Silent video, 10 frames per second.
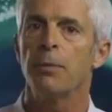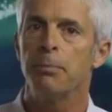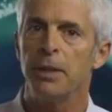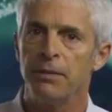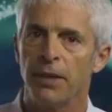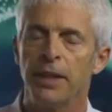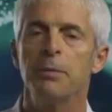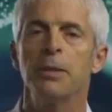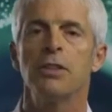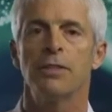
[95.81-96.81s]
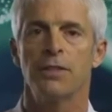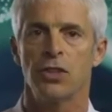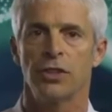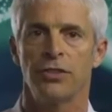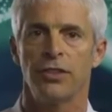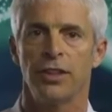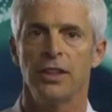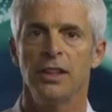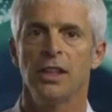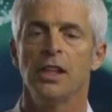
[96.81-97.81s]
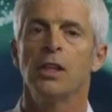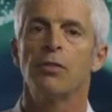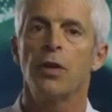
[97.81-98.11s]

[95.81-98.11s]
from a B vitamin deficiency,